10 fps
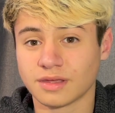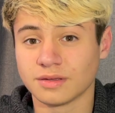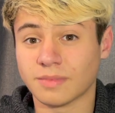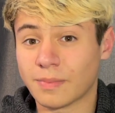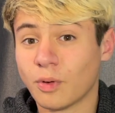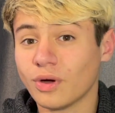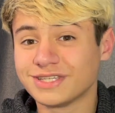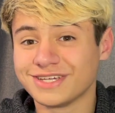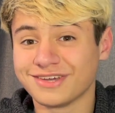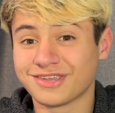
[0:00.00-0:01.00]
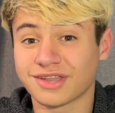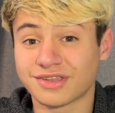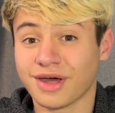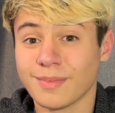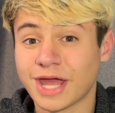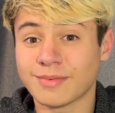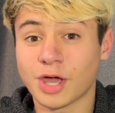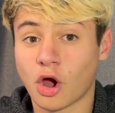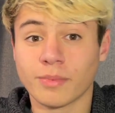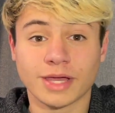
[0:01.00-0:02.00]
My point is, some
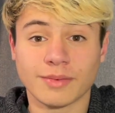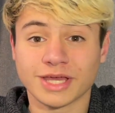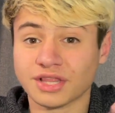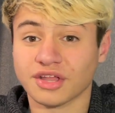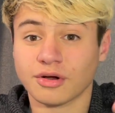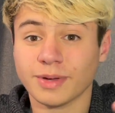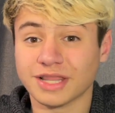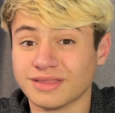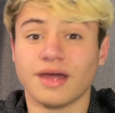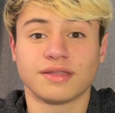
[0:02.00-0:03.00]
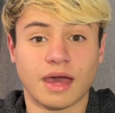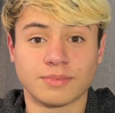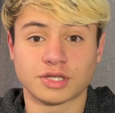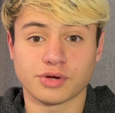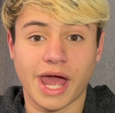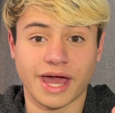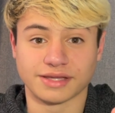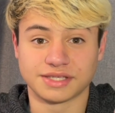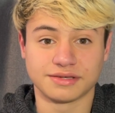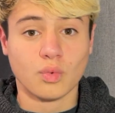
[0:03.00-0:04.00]
anime are becoming a little bit less
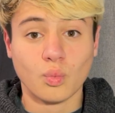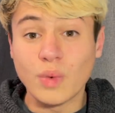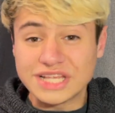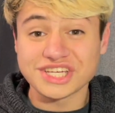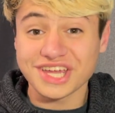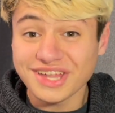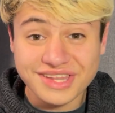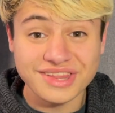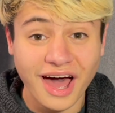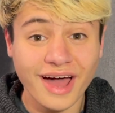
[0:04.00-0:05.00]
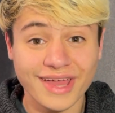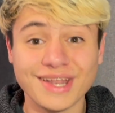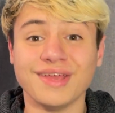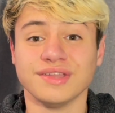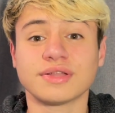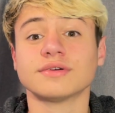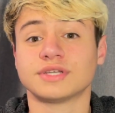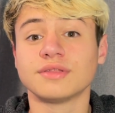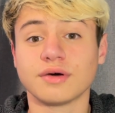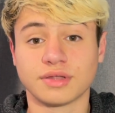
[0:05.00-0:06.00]
abstract, which is not an insult
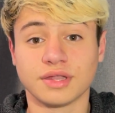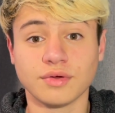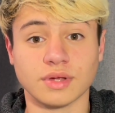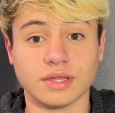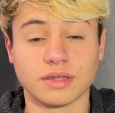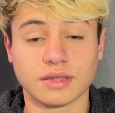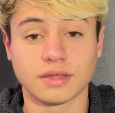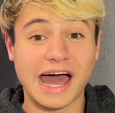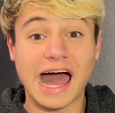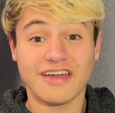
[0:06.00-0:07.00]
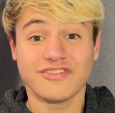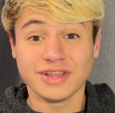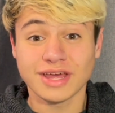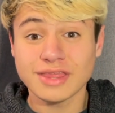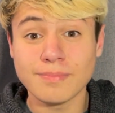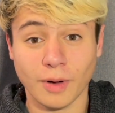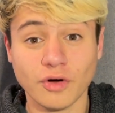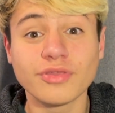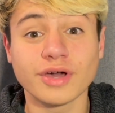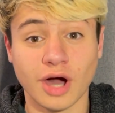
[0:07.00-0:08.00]
to those series. I feel like they
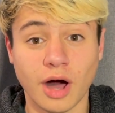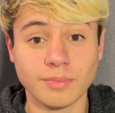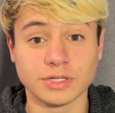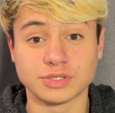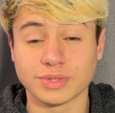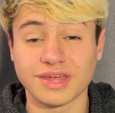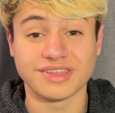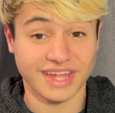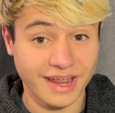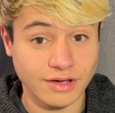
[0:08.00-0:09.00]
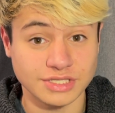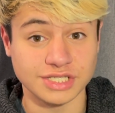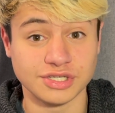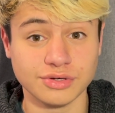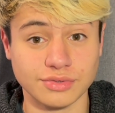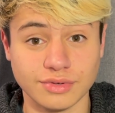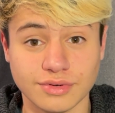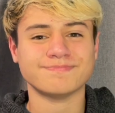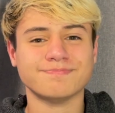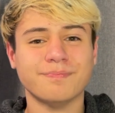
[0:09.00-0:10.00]
both accomplish what they set out to do,
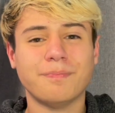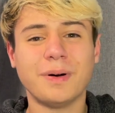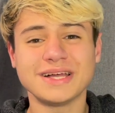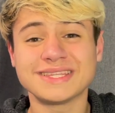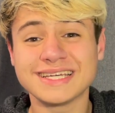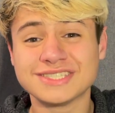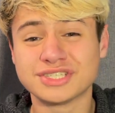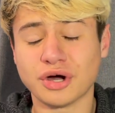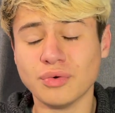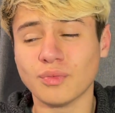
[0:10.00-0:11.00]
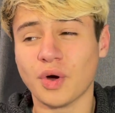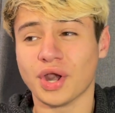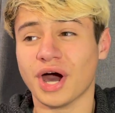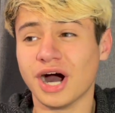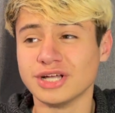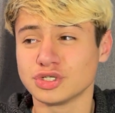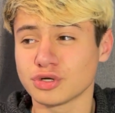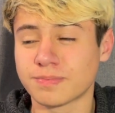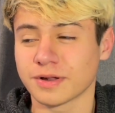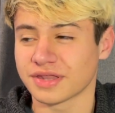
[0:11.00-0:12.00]
but they don't
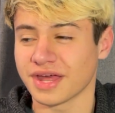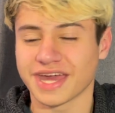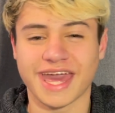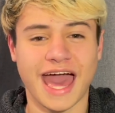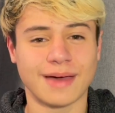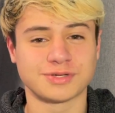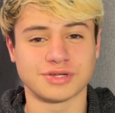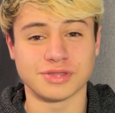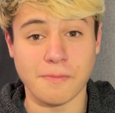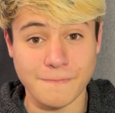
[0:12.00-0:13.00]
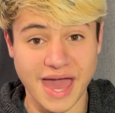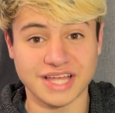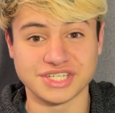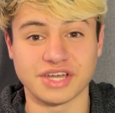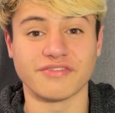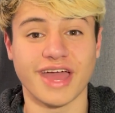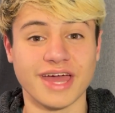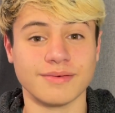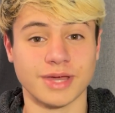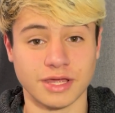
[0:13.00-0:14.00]
100% capture the magic of
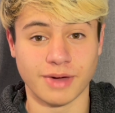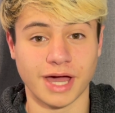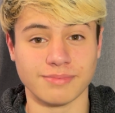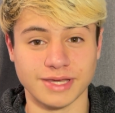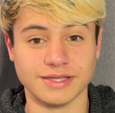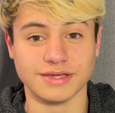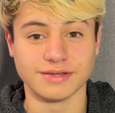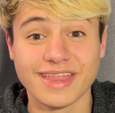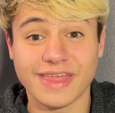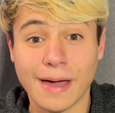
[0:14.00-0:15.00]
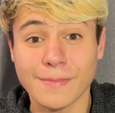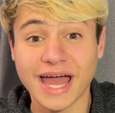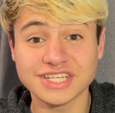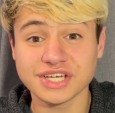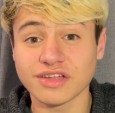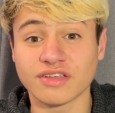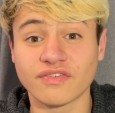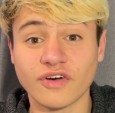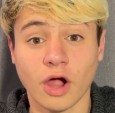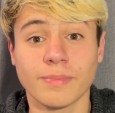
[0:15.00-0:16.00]
anime in opinion. That magic is
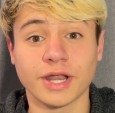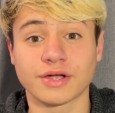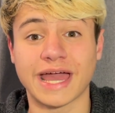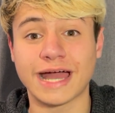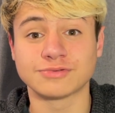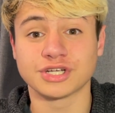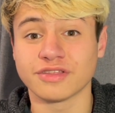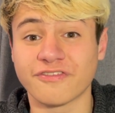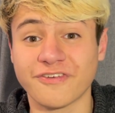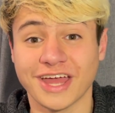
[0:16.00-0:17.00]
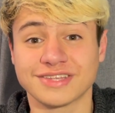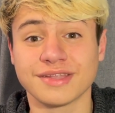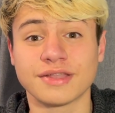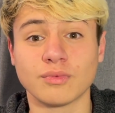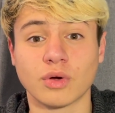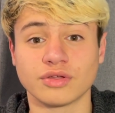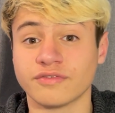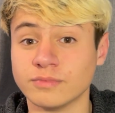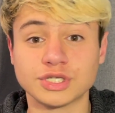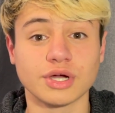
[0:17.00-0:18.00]
far better captured in the fantasy world
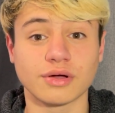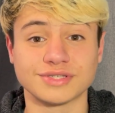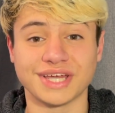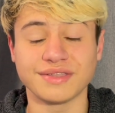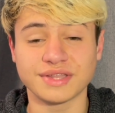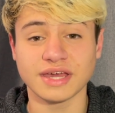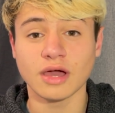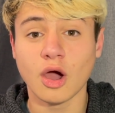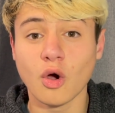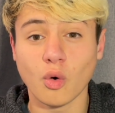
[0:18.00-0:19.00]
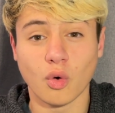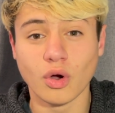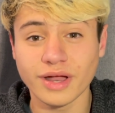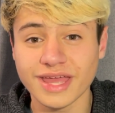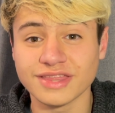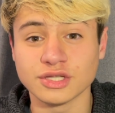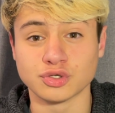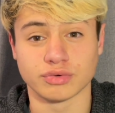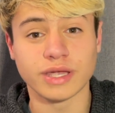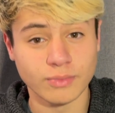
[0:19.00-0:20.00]
of Mushoku Tensei or in the
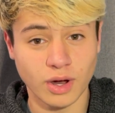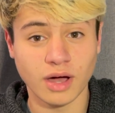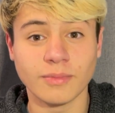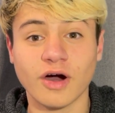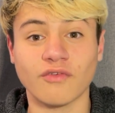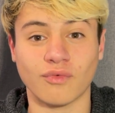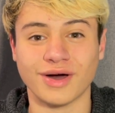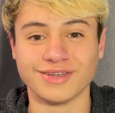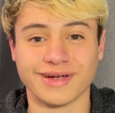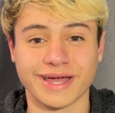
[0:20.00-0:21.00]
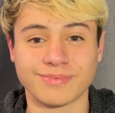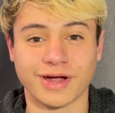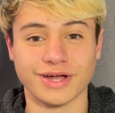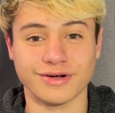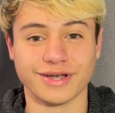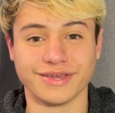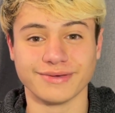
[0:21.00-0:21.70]
dream realm of Wonder Egg Priority.